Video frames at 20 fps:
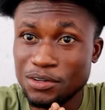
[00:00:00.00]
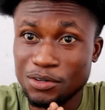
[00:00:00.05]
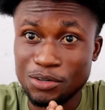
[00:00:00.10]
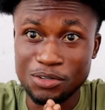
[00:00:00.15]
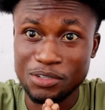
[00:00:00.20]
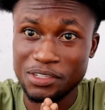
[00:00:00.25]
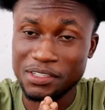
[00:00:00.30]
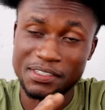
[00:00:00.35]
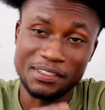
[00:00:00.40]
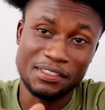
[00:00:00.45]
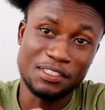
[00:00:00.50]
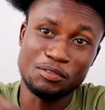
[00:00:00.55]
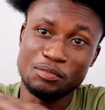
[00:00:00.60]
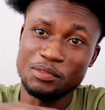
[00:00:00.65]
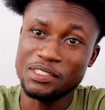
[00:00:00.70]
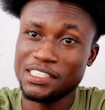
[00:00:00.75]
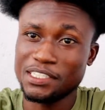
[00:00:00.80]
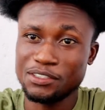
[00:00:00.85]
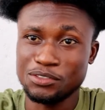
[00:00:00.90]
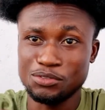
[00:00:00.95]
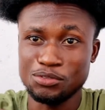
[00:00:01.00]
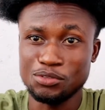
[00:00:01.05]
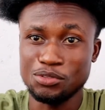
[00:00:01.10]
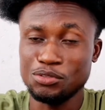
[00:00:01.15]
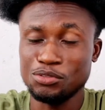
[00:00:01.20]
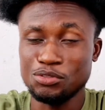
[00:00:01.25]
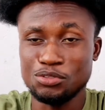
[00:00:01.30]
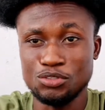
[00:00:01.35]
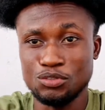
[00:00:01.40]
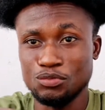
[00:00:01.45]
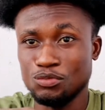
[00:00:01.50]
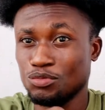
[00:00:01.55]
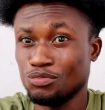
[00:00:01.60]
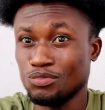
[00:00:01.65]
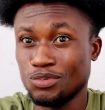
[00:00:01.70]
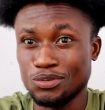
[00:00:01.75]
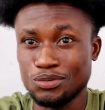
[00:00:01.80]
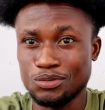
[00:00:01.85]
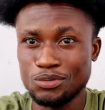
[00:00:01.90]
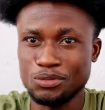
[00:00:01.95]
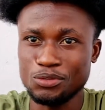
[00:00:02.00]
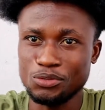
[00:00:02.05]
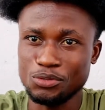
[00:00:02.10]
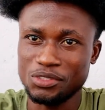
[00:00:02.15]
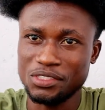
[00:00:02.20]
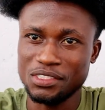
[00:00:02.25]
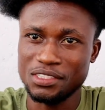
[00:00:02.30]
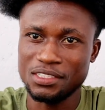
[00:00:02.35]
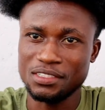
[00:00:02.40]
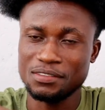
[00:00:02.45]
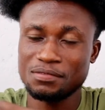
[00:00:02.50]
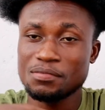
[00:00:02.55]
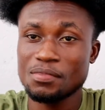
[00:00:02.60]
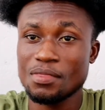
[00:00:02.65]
Okay, into my channel no intro, Mubono Rono City.